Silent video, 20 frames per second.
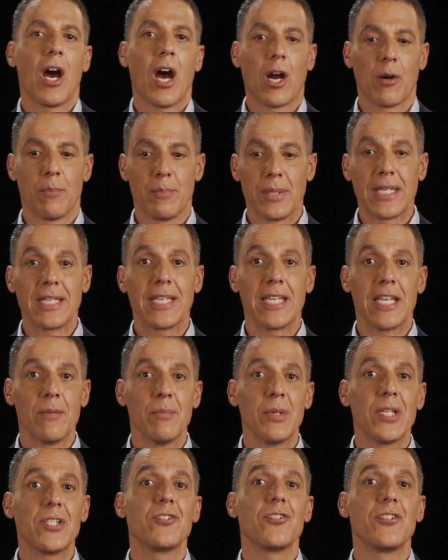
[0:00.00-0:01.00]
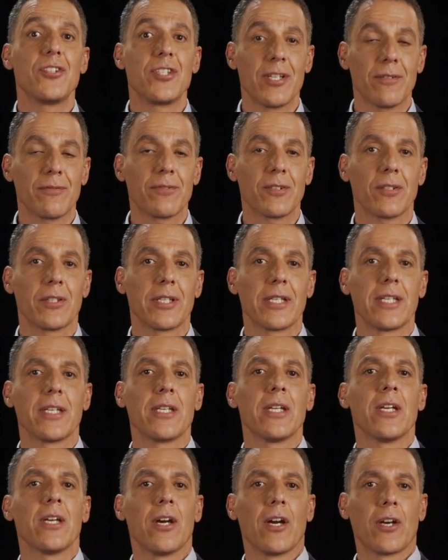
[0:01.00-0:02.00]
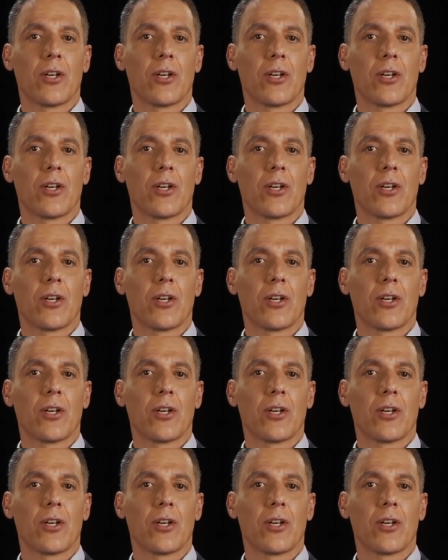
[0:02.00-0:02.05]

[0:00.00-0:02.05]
are being imaged differently